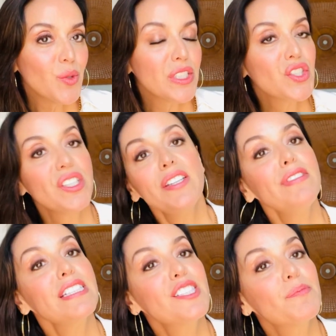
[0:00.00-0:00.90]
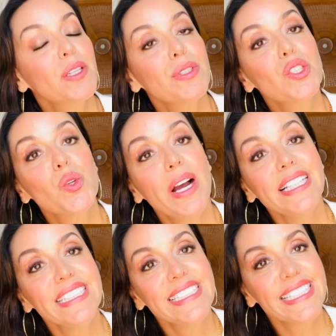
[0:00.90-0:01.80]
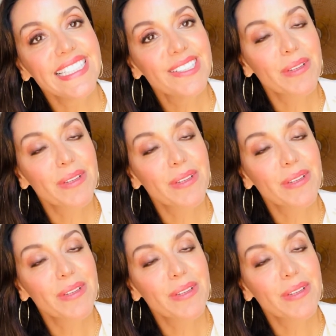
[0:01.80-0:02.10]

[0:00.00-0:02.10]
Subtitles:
to achieve spirituality,